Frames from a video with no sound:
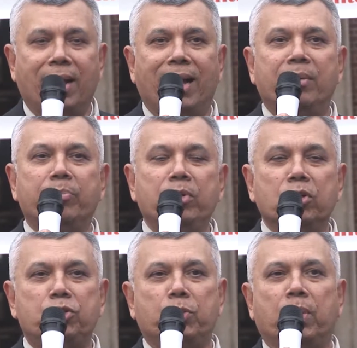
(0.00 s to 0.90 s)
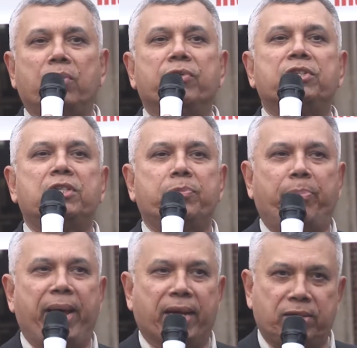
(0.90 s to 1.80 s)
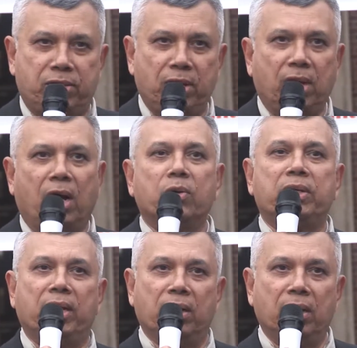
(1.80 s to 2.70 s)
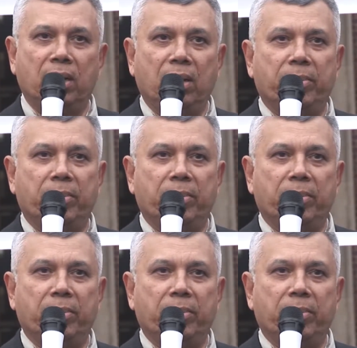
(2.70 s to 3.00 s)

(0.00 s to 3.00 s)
and mutual respect out there.